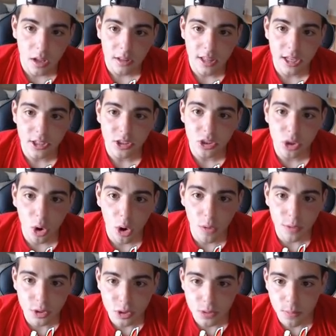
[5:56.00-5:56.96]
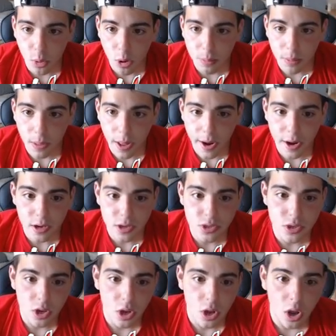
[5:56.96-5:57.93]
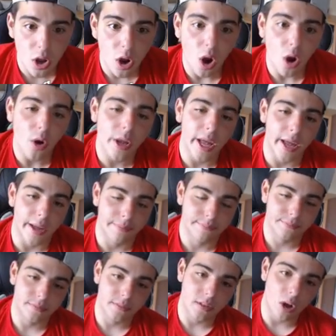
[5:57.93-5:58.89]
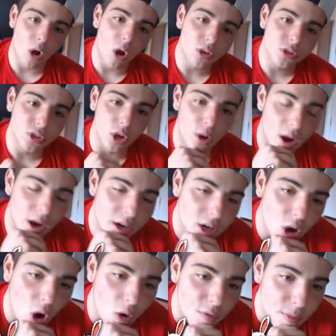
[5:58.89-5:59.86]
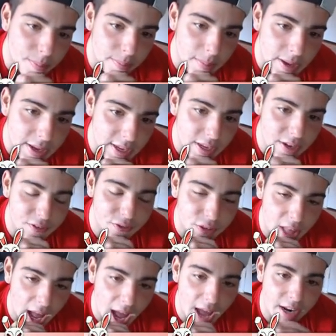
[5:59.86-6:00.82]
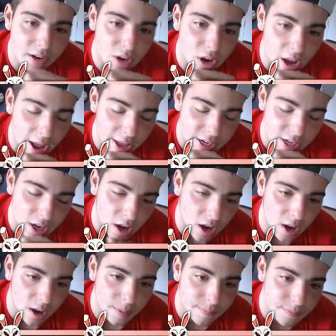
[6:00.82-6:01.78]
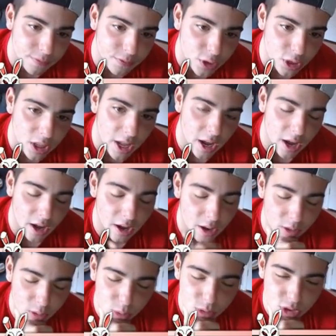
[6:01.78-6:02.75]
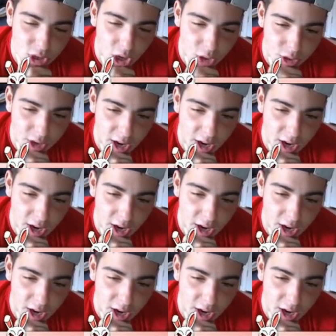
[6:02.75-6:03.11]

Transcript: Let's just go over some more players. Okay. Also, I'm going to go over Miggy, Vlad, and, and uh, Verla uh, who was the other